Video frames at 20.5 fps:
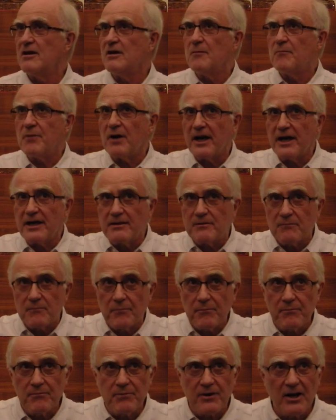By
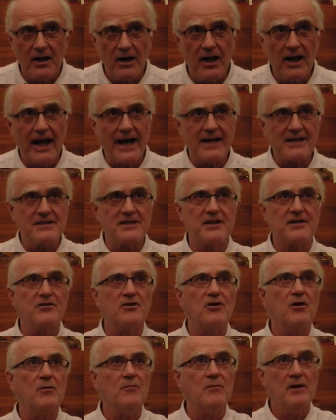collecting
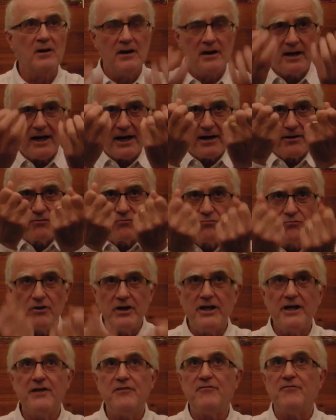them and
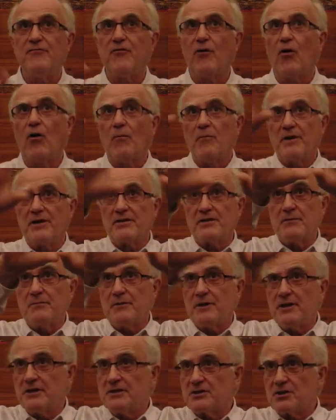reforming them
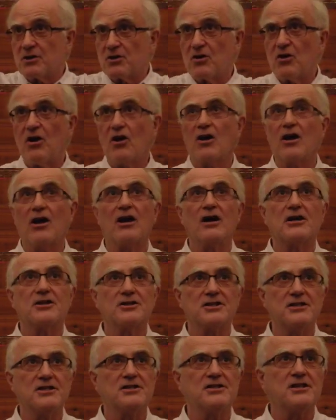into
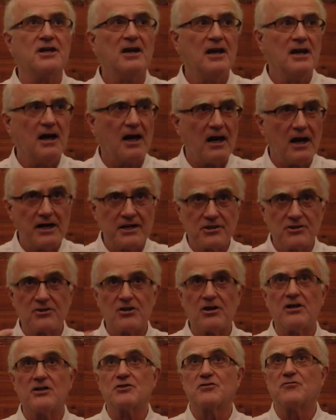collages, I
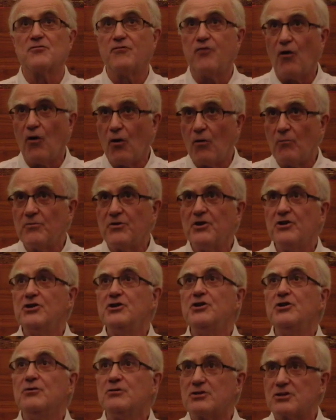transform the
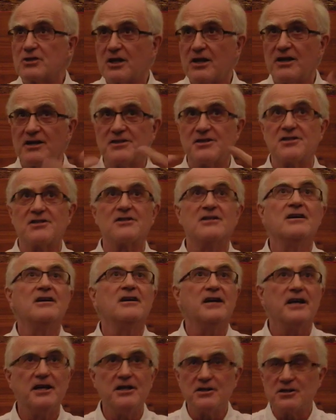useless
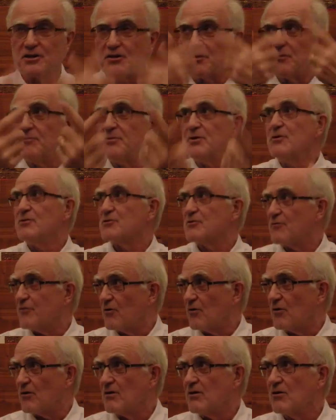into the
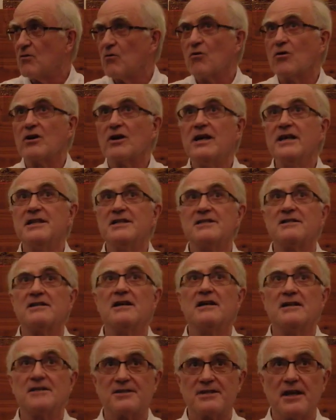beautiful, or at least
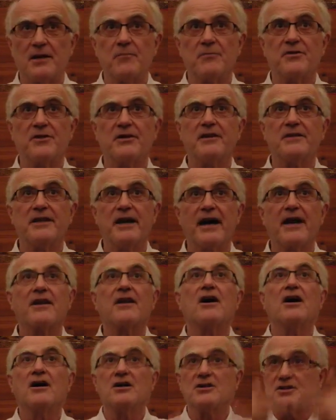something that
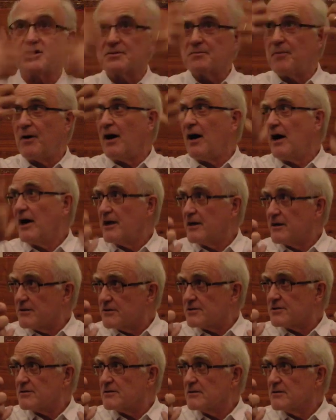
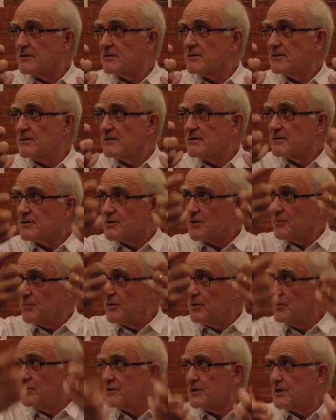aspires to
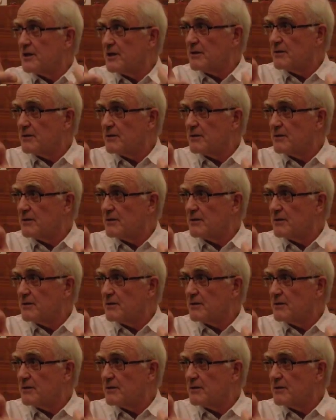beauty.